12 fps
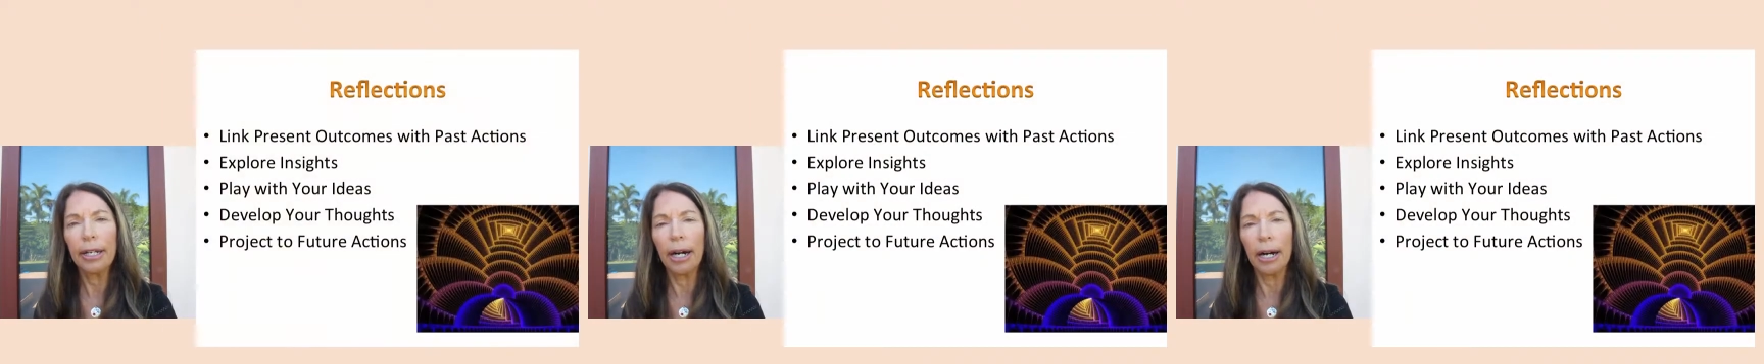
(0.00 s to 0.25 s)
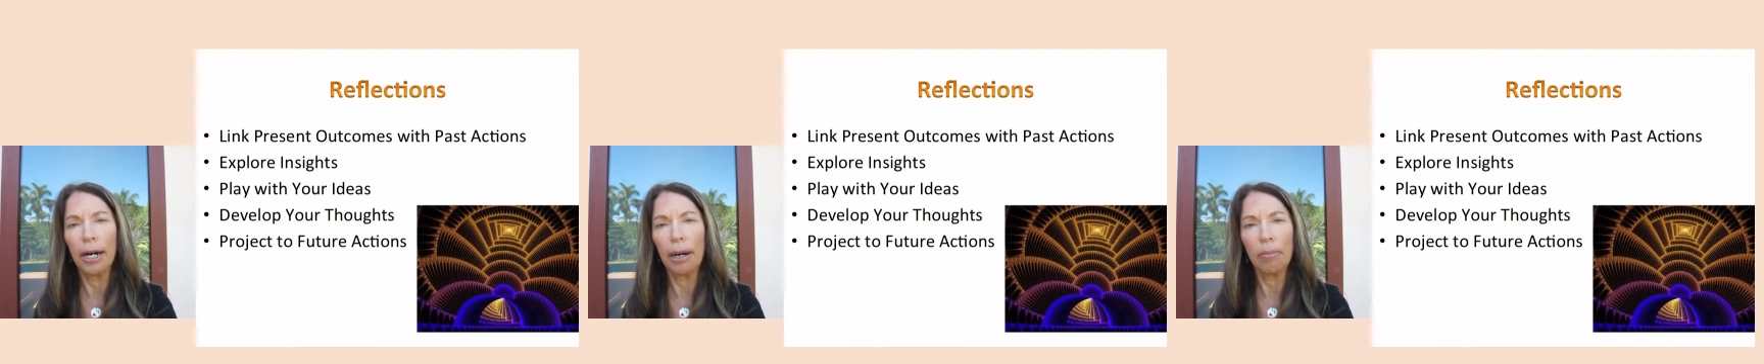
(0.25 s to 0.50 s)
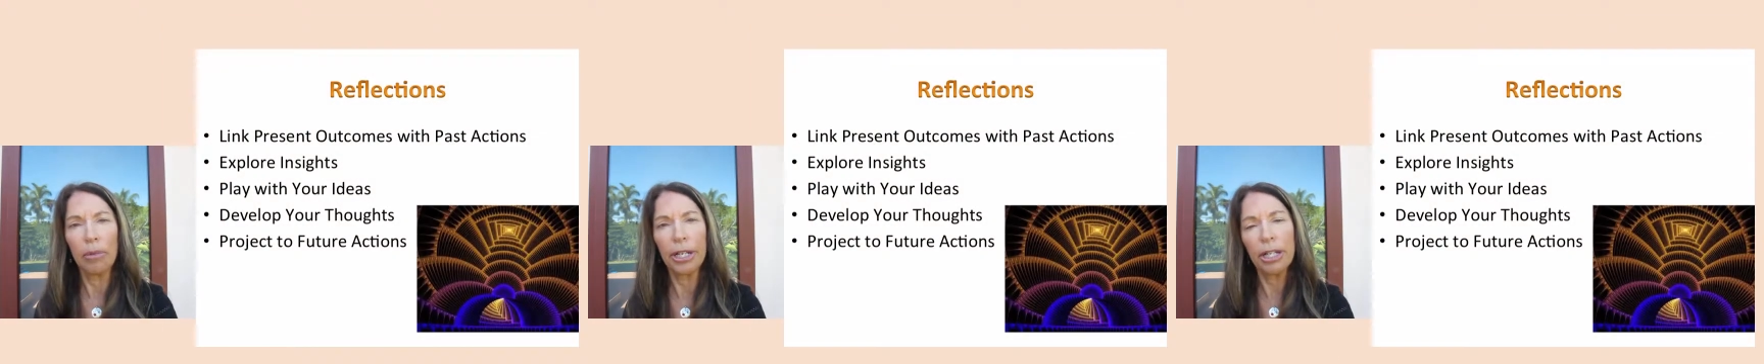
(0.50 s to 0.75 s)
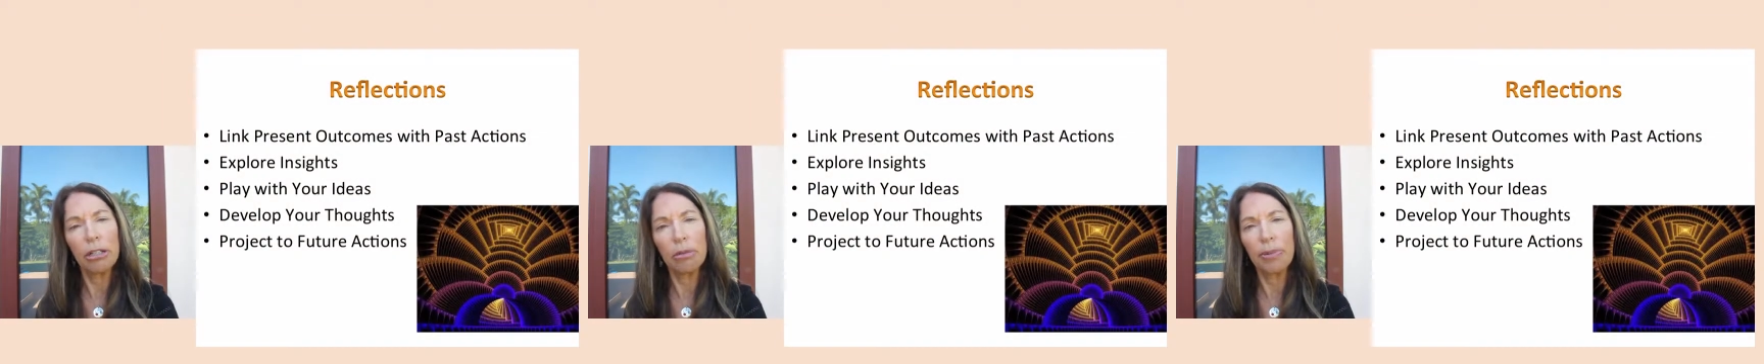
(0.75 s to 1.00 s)

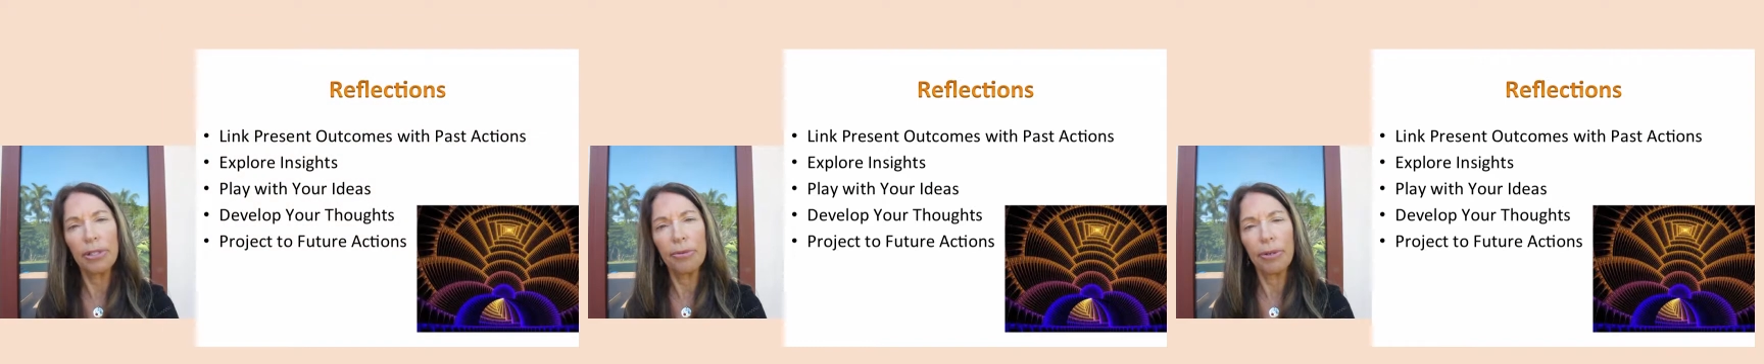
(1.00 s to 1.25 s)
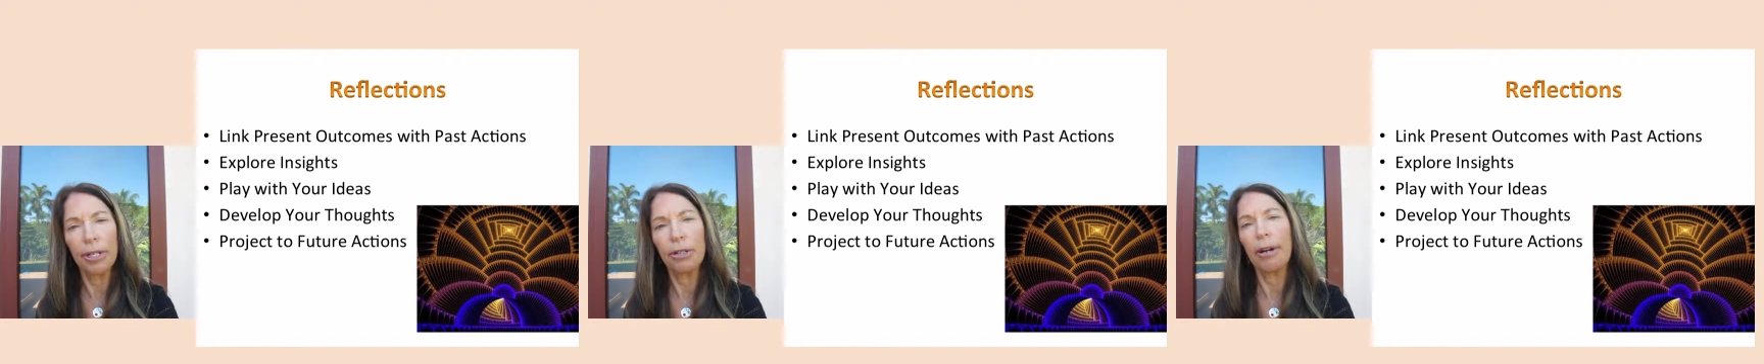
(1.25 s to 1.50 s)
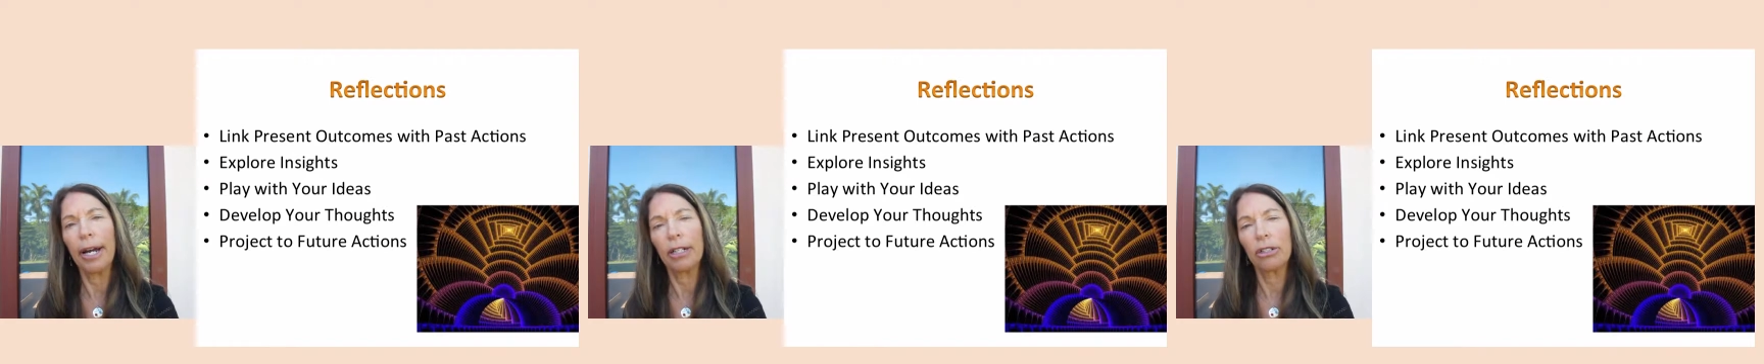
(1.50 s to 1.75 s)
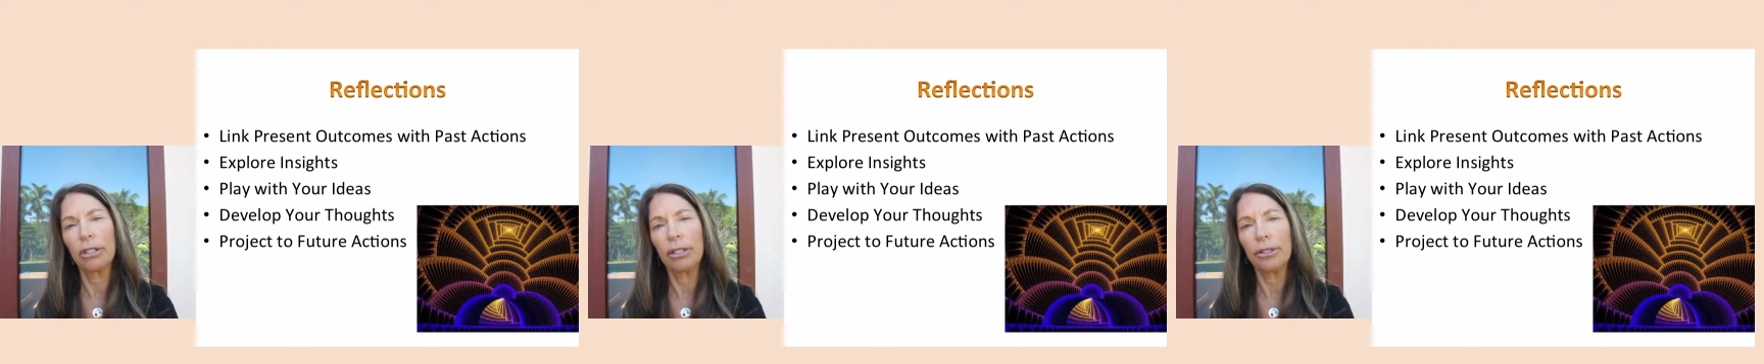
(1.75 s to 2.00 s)
links between your
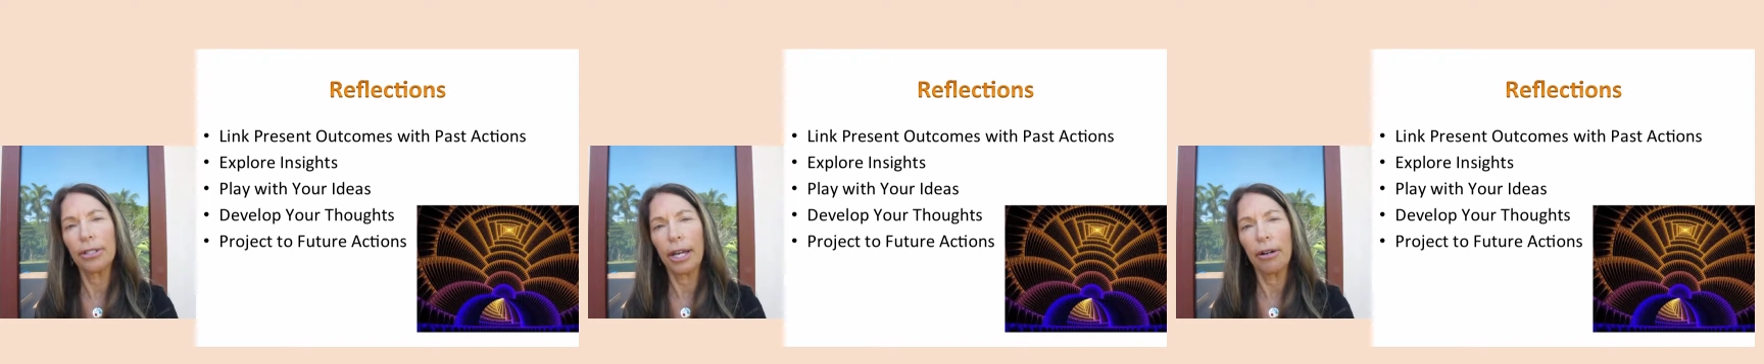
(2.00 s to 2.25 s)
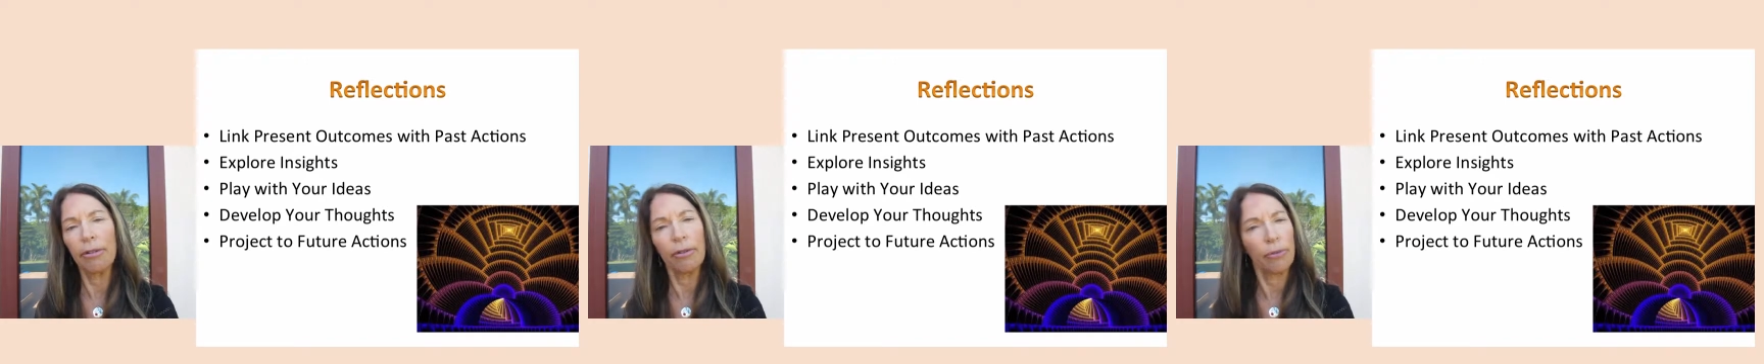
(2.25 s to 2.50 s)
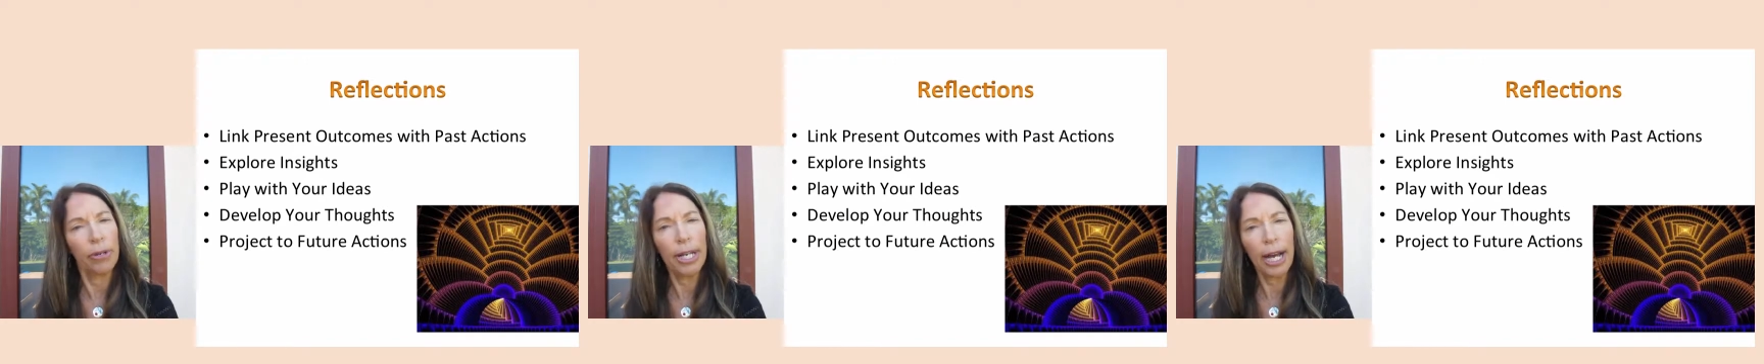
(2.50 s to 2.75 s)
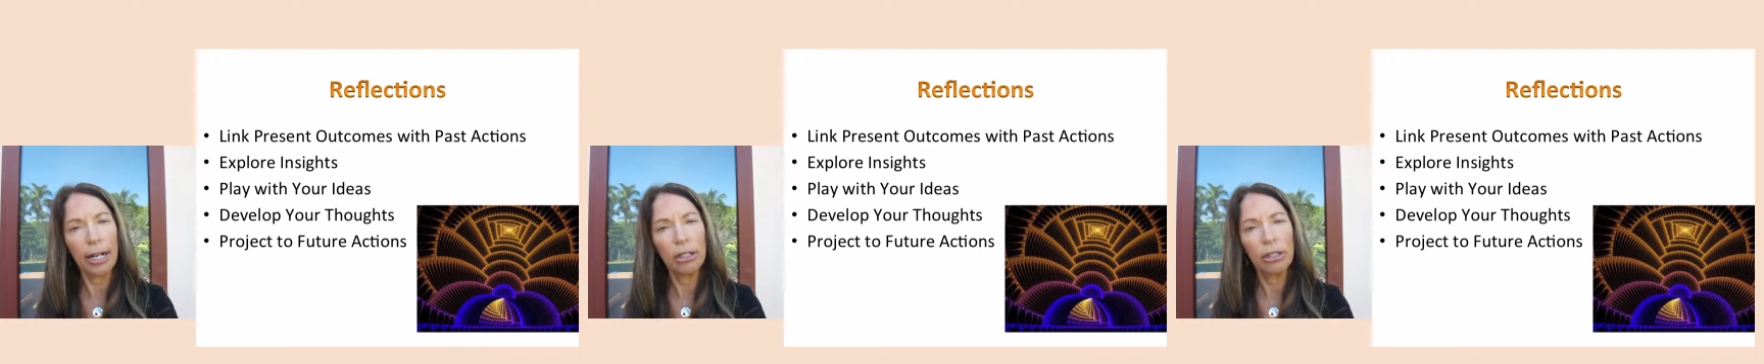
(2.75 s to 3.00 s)
actions and the
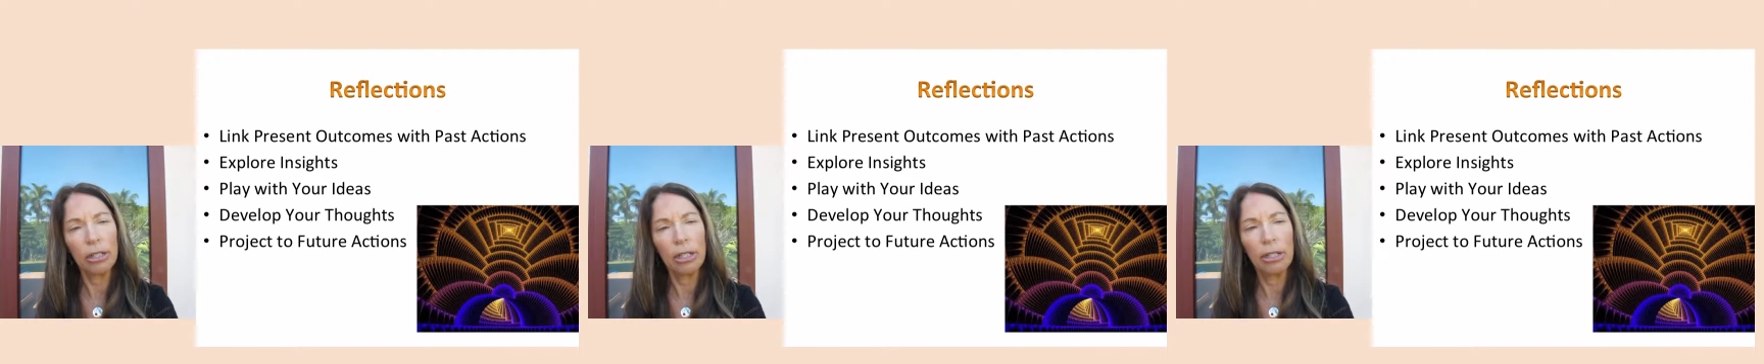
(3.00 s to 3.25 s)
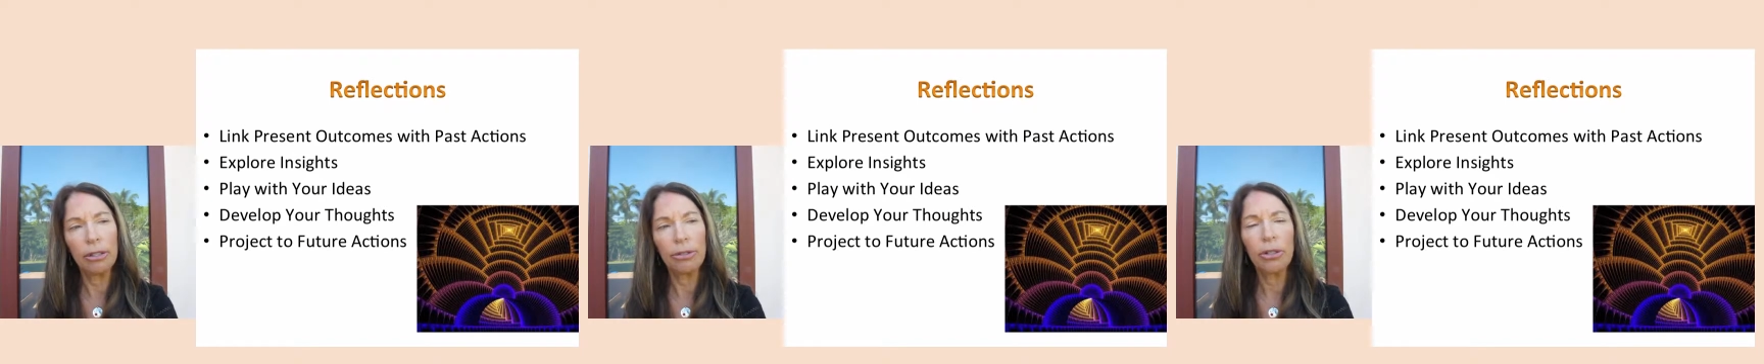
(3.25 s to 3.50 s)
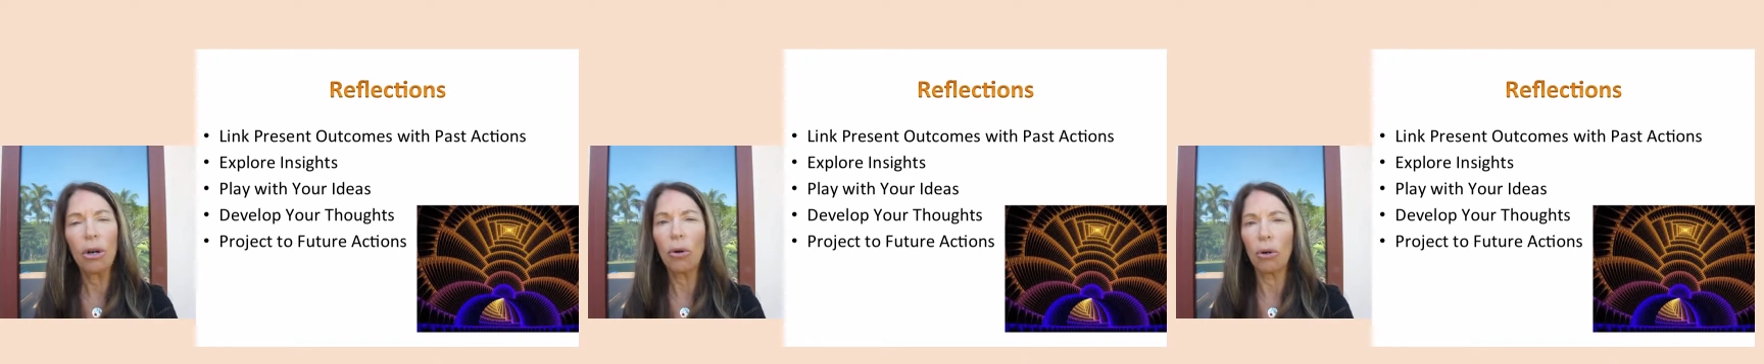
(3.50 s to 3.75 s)
reactions,